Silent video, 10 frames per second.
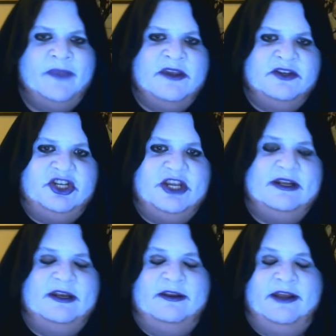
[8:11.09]
She
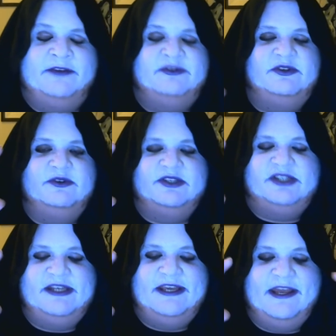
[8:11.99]
allows you to
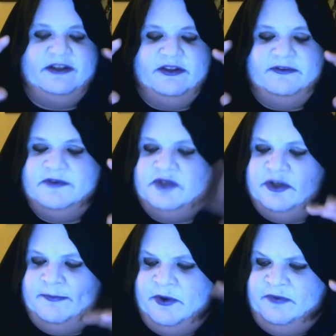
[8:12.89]
see into the
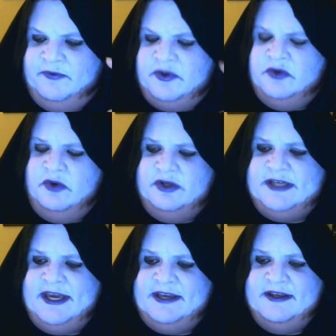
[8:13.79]
future both for your
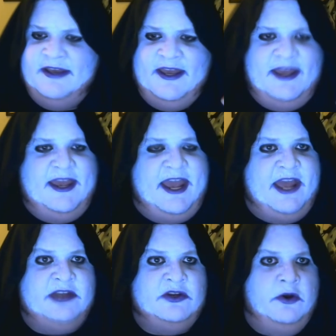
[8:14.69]
deck
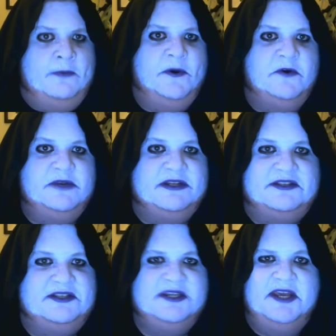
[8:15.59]
and your
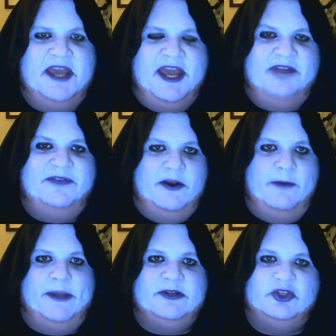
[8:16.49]
opponent's. And if they're
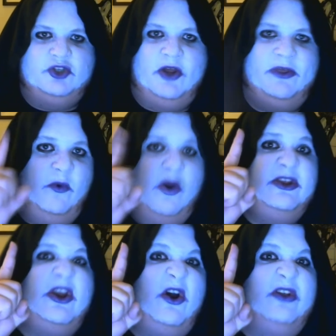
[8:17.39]
about to draw the
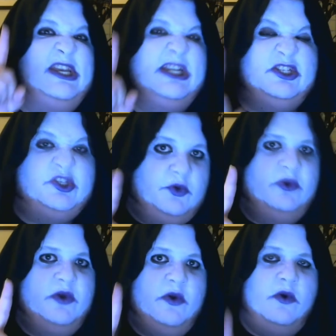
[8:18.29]
one card that can screw
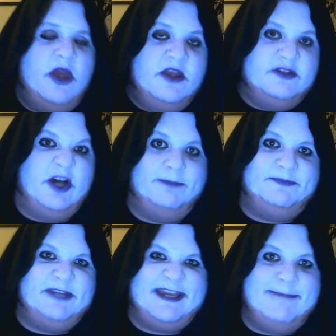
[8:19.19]
you, top
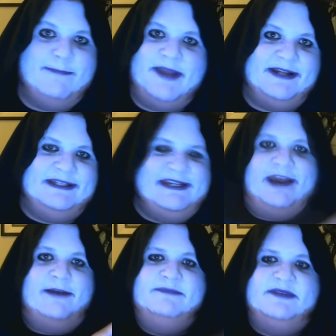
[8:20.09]
decking be
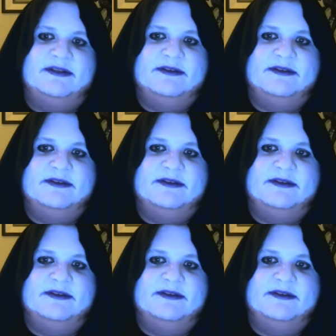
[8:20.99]
damned,